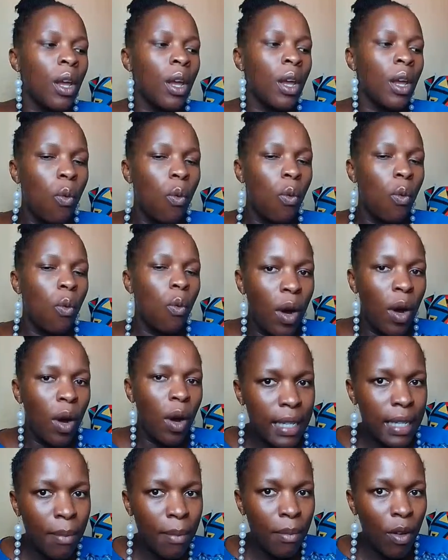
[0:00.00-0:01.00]
What
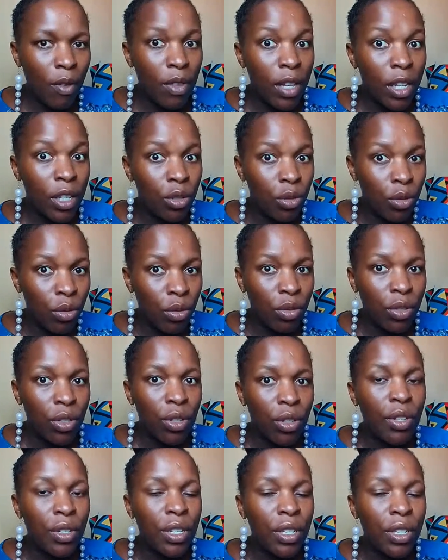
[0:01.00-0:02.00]
are some of the
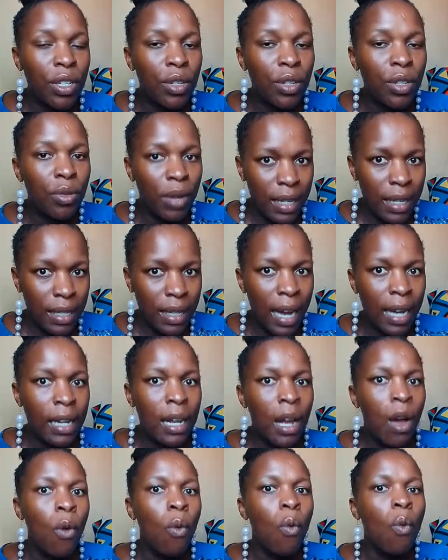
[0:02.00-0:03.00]
tools you need to
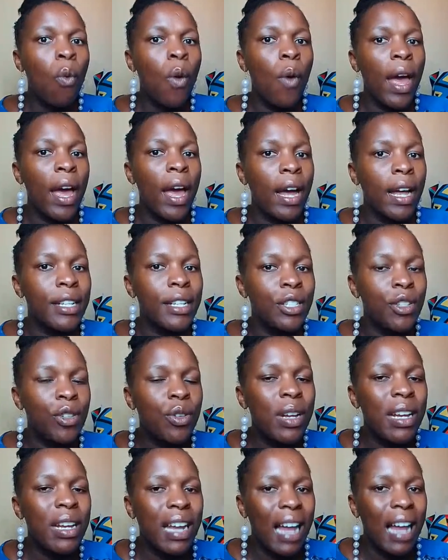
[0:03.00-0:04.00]
understand? Where can
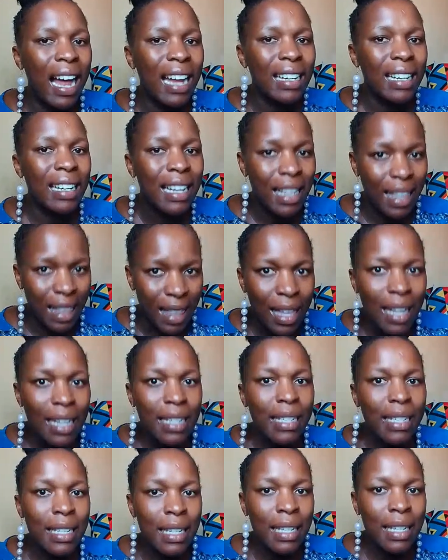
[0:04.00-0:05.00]
you learn
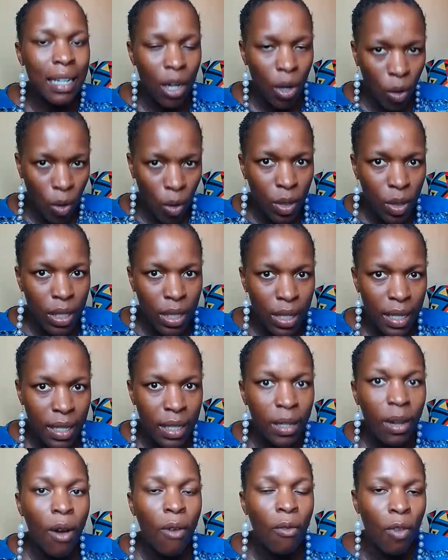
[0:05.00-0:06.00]
these
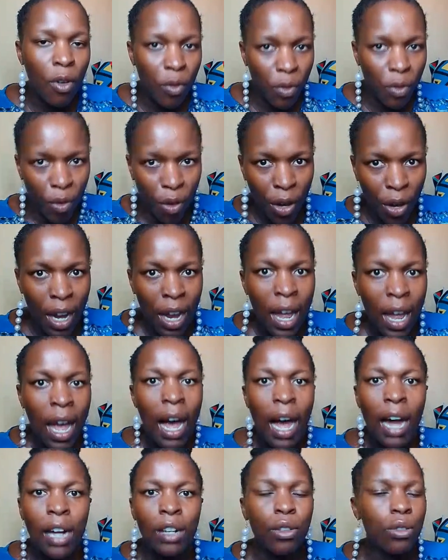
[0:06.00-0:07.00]
courses for free
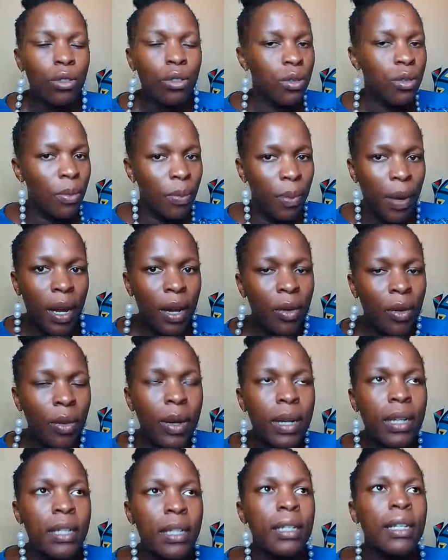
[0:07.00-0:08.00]
and also paid
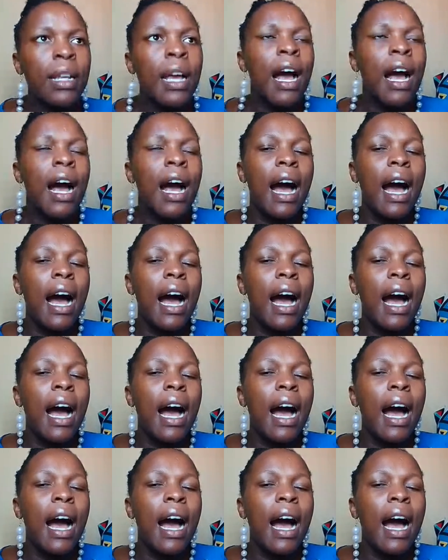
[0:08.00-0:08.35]
ones?